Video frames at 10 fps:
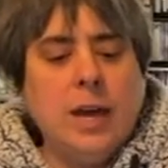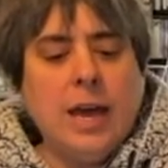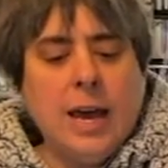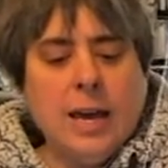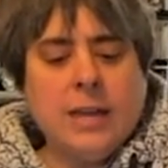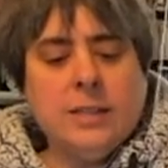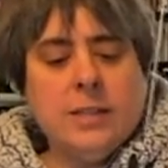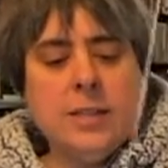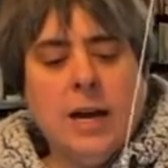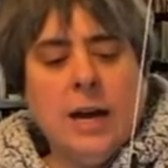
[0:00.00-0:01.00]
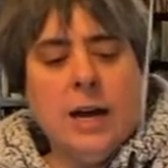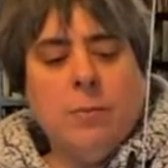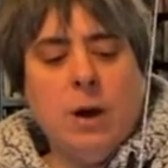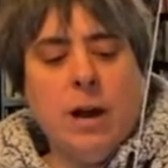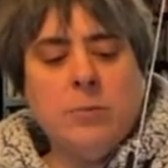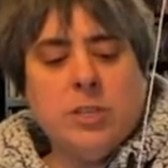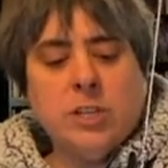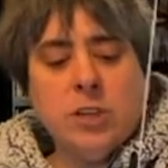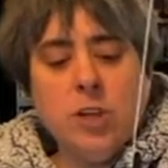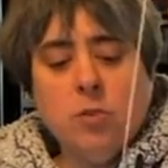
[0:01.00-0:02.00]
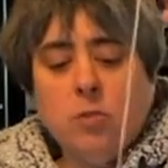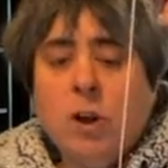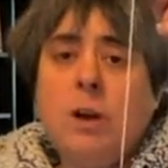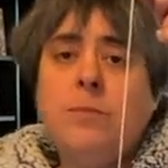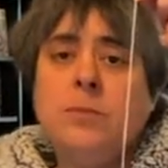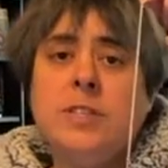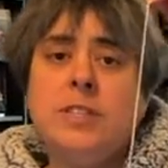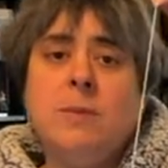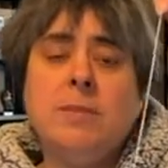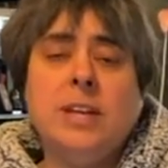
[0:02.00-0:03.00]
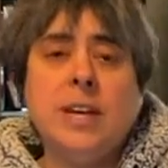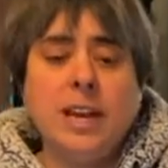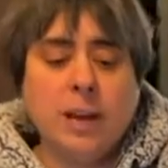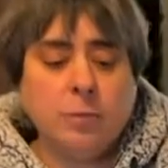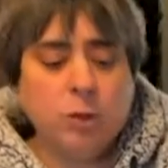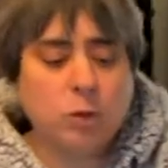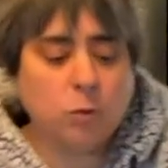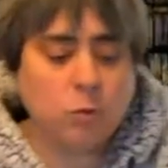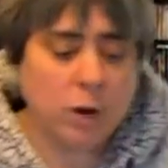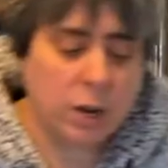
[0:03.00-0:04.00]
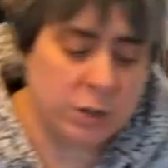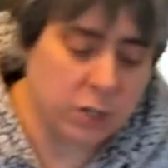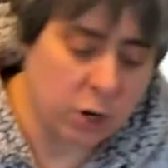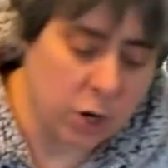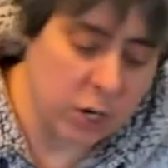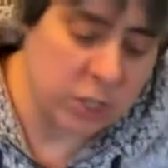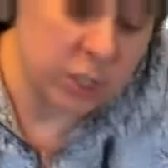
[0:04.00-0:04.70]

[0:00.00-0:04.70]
and I'm just gonna do the same thing, and I'm gonna charge